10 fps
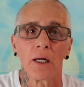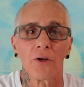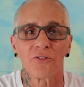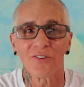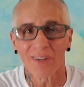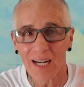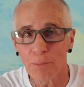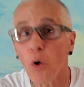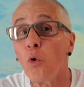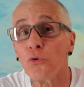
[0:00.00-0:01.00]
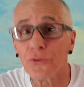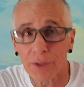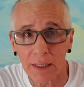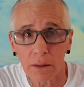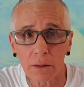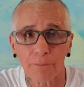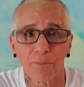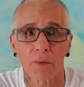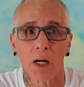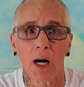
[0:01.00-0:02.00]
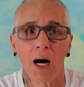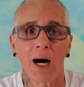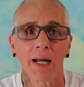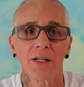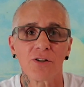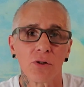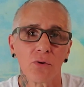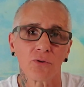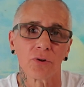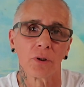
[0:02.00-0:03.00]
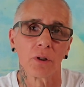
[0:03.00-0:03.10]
Since I'm older now, I don't